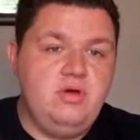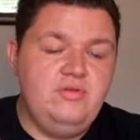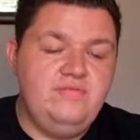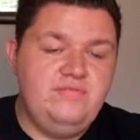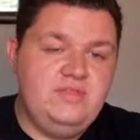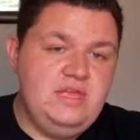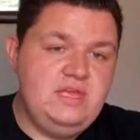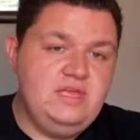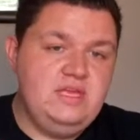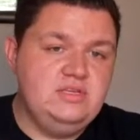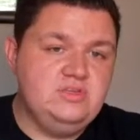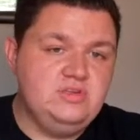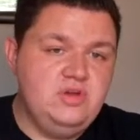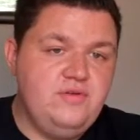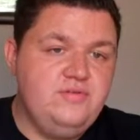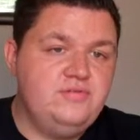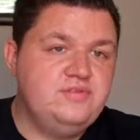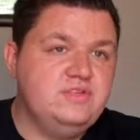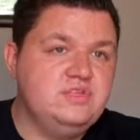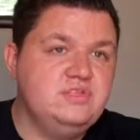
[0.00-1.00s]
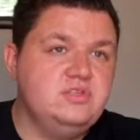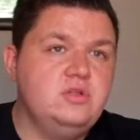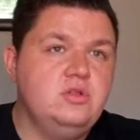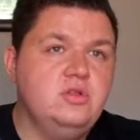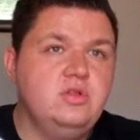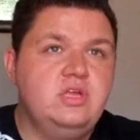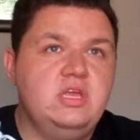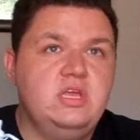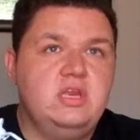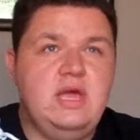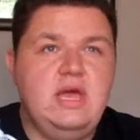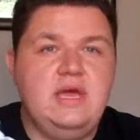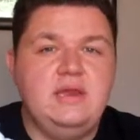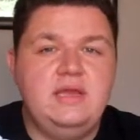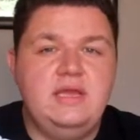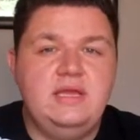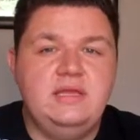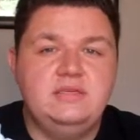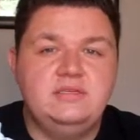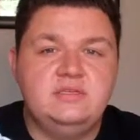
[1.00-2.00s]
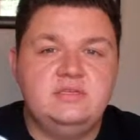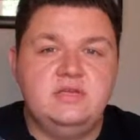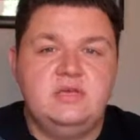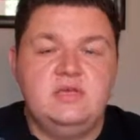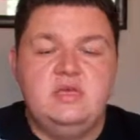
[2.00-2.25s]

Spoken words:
of Nike's offices and looking at a nice,